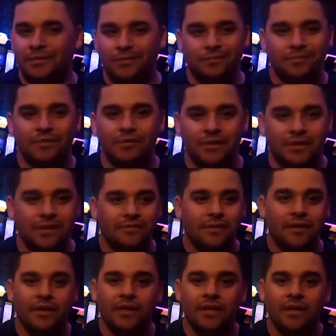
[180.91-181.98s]
It just
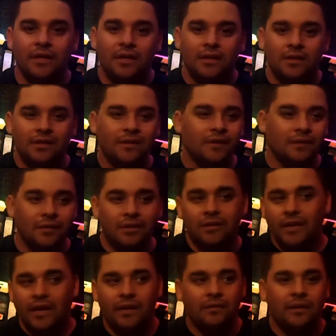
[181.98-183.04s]
very,
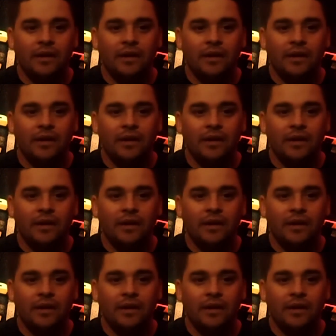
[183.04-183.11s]
okay,